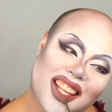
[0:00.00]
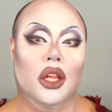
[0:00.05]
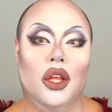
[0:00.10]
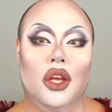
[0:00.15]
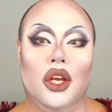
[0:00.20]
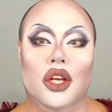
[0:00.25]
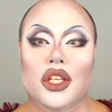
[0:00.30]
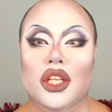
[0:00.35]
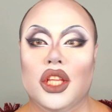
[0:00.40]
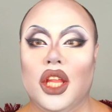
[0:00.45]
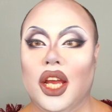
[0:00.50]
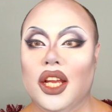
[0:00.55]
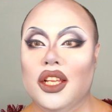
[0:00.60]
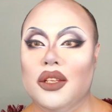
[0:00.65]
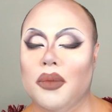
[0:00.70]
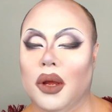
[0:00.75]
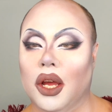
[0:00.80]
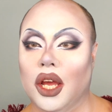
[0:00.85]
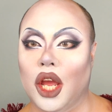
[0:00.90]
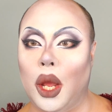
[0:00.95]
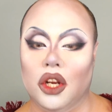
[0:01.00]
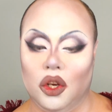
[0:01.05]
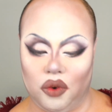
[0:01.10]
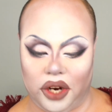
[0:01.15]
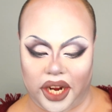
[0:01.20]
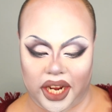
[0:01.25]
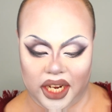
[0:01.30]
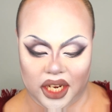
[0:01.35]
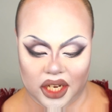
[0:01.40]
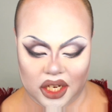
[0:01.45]
There you go, so that is my
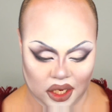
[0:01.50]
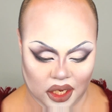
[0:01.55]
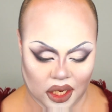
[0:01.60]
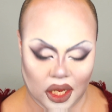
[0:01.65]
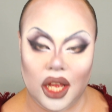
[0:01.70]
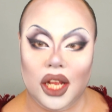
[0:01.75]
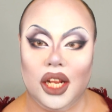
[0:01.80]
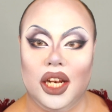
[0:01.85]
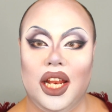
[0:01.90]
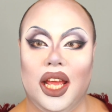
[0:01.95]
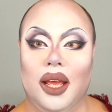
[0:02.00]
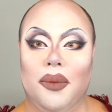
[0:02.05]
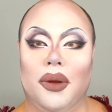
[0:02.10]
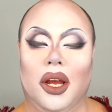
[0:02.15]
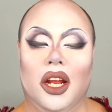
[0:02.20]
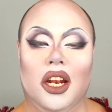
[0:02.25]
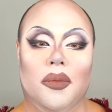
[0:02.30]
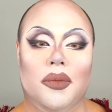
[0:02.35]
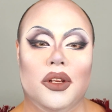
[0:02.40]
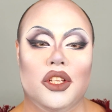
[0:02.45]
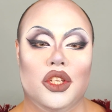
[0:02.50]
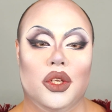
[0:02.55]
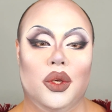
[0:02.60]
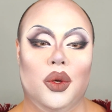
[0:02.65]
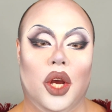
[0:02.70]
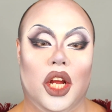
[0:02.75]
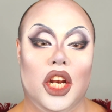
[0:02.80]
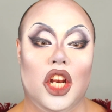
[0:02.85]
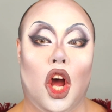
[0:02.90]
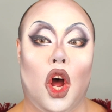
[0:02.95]
grayed lip. And I'm gonna
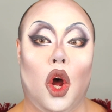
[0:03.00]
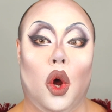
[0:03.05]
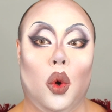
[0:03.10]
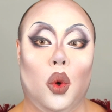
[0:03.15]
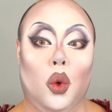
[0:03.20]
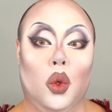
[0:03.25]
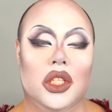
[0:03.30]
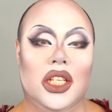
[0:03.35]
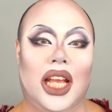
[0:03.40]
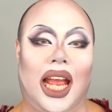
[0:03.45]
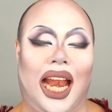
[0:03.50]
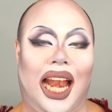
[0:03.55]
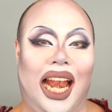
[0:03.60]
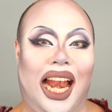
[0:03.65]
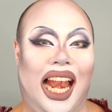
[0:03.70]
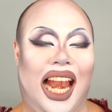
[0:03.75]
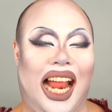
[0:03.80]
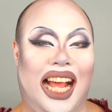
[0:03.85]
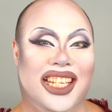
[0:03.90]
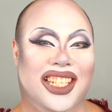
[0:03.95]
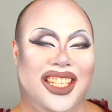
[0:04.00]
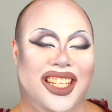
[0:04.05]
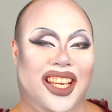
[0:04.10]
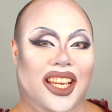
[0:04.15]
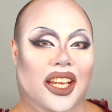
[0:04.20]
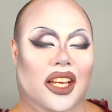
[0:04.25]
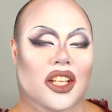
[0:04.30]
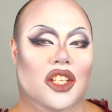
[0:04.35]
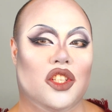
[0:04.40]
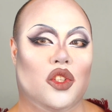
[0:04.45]
do an old
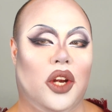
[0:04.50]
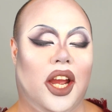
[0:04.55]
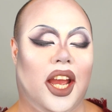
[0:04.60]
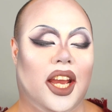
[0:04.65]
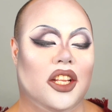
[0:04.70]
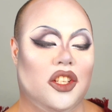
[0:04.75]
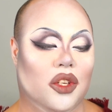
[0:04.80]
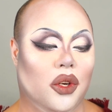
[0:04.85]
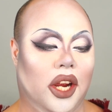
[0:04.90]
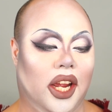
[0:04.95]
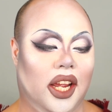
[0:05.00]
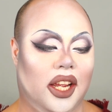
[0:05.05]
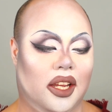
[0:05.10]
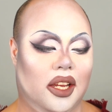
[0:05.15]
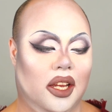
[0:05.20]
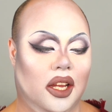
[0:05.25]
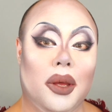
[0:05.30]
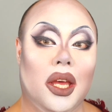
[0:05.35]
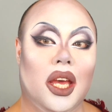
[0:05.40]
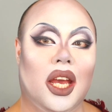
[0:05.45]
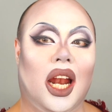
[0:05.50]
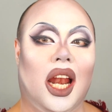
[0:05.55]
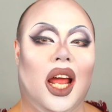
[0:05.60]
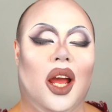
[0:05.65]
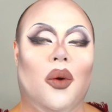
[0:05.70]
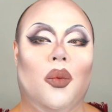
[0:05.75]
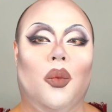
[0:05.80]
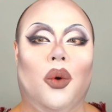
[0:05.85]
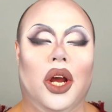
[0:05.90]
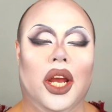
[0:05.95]
classic drag trick. Bit of
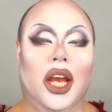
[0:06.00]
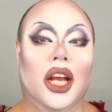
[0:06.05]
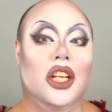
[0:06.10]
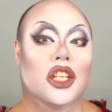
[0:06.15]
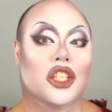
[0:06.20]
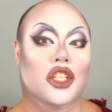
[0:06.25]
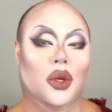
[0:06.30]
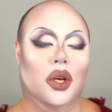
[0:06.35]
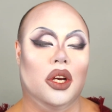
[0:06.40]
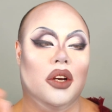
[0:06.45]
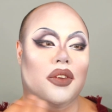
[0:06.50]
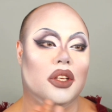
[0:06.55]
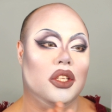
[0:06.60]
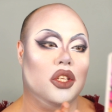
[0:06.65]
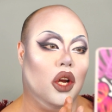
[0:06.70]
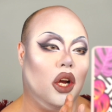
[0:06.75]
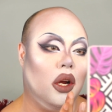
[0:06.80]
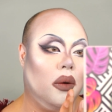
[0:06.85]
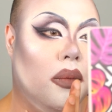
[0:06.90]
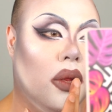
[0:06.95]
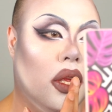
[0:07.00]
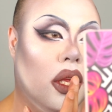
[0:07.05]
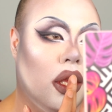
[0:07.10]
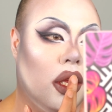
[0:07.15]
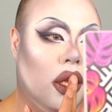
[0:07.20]
clown white and just do it over the top.